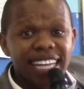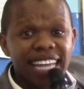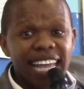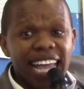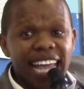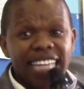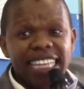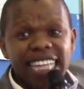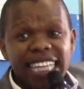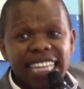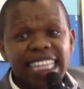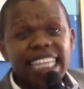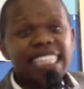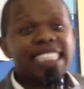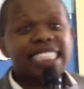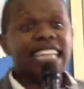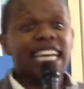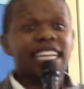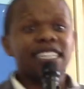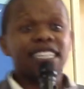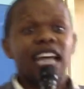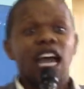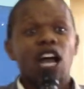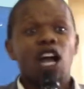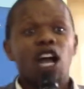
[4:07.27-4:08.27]
That They
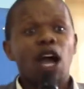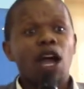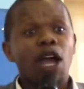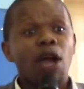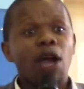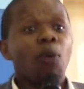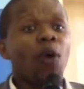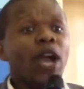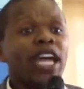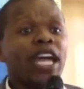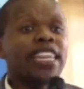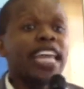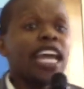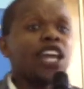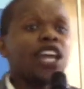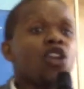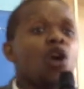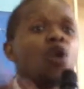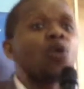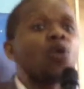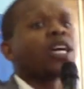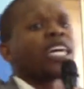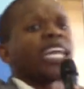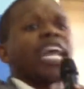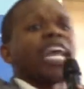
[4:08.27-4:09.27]
said, uh, Were there
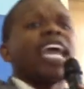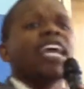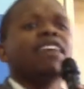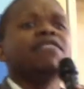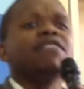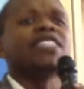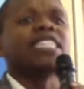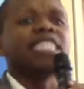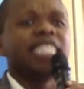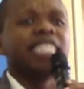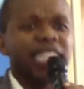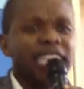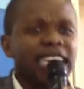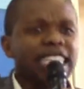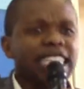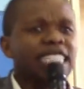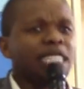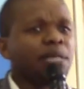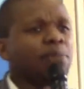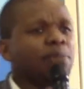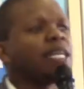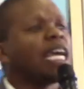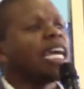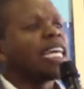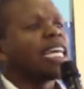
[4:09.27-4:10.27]
no graves in
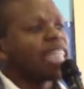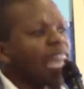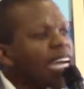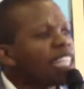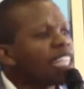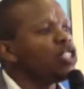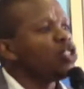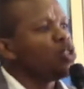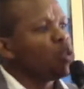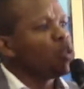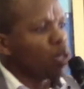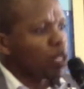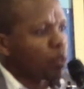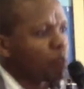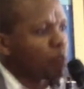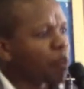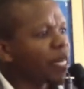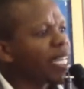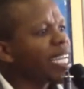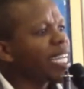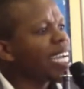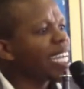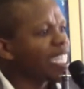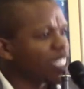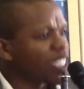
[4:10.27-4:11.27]
Egypt that you would
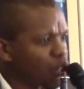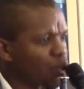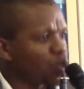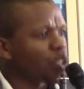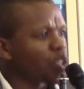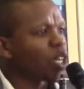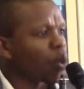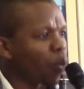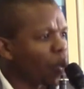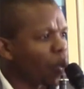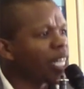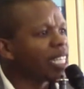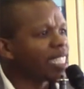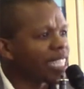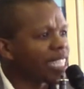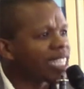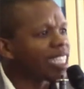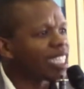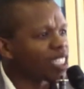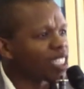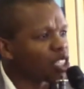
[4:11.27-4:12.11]
bring us to the wilderness